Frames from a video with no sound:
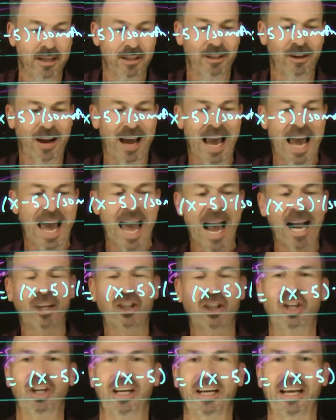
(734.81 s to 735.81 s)
So
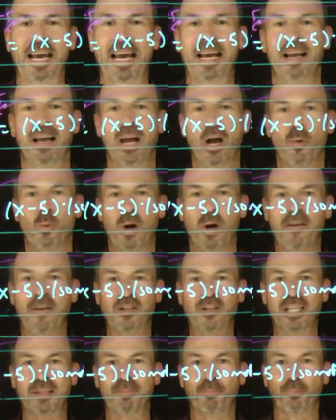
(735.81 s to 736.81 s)
actually, we've
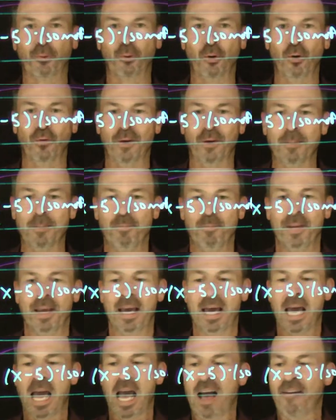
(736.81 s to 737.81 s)
just proven,
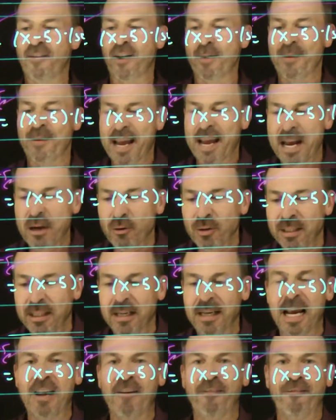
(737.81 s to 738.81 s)
if I'm
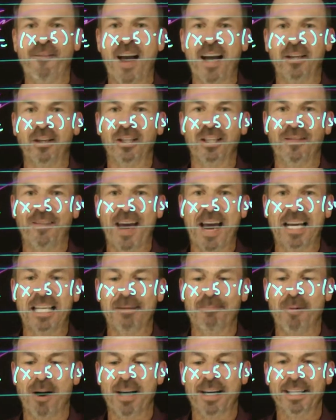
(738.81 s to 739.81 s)
interested in factors of
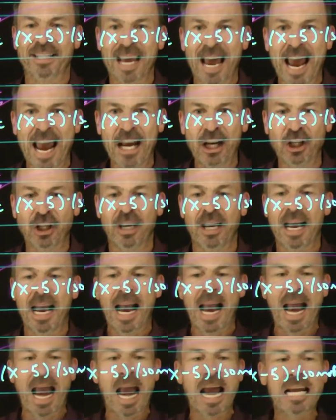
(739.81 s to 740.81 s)
x minus h,
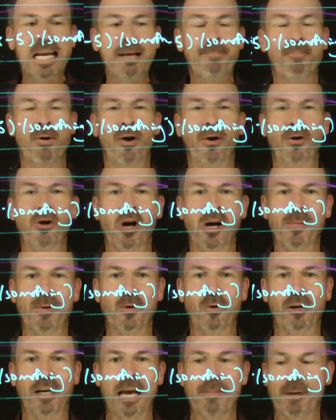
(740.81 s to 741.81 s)
any
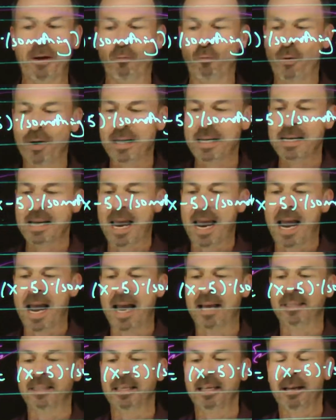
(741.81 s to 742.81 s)
polynomial can be written
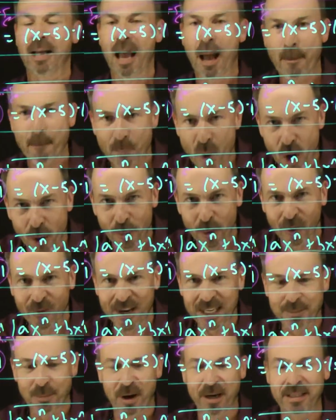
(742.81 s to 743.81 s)
as a multiple of
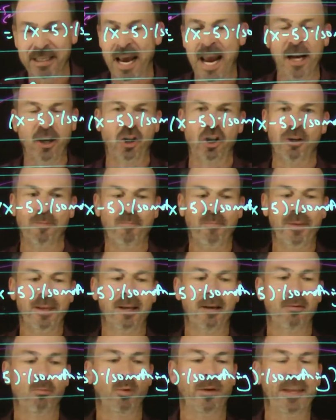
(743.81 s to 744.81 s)
x minus h
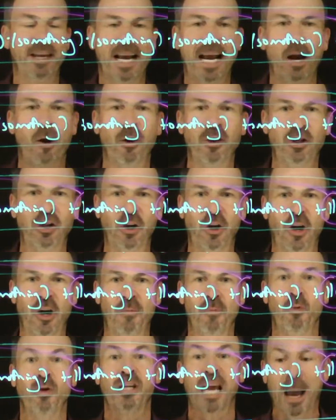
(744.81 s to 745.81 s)
with an error
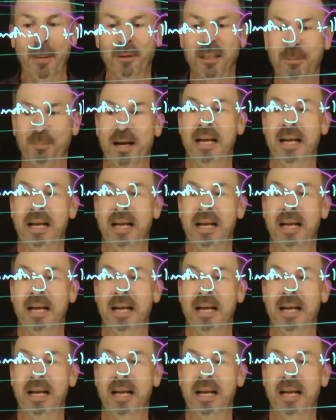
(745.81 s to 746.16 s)
term, which happens to